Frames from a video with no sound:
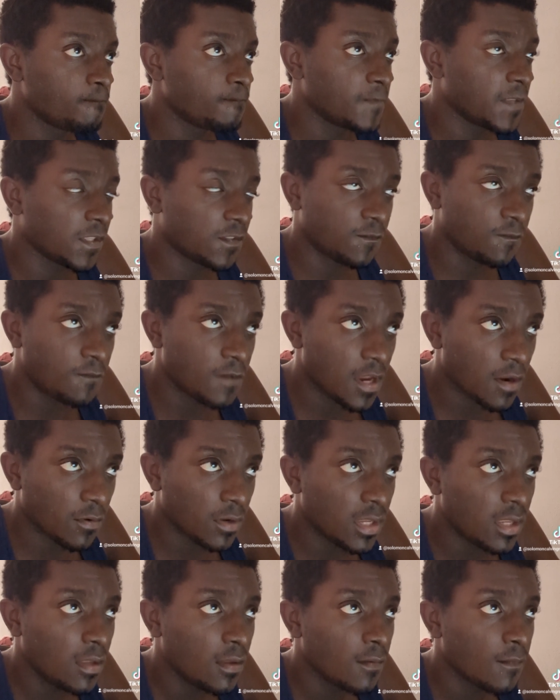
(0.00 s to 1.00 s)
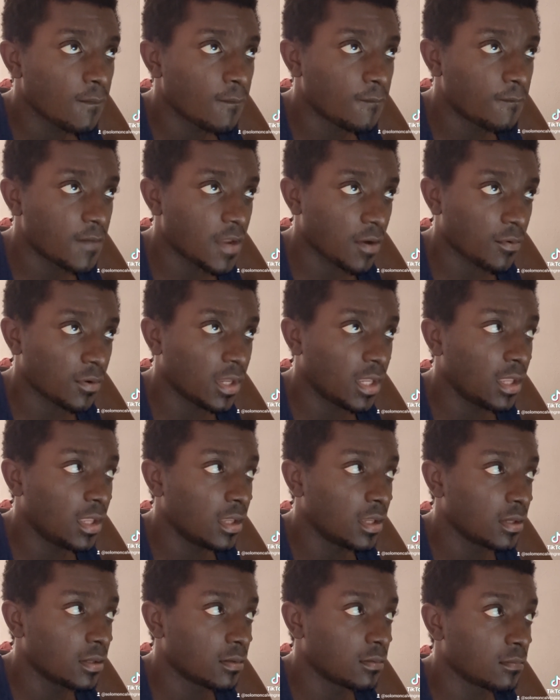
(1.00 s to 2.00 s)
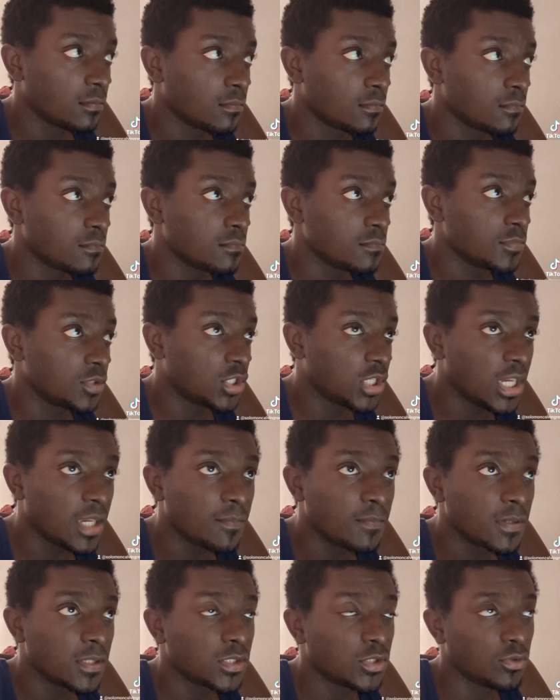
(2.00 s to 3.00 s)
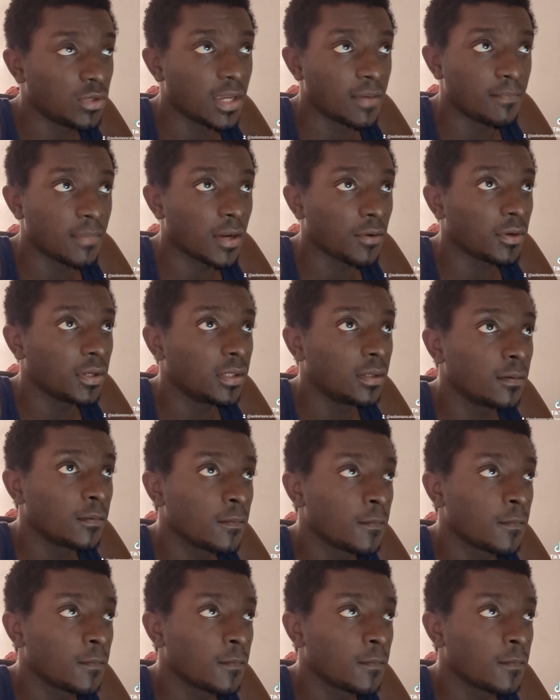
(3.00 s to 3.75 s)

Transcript: It's very, very cheap to get married.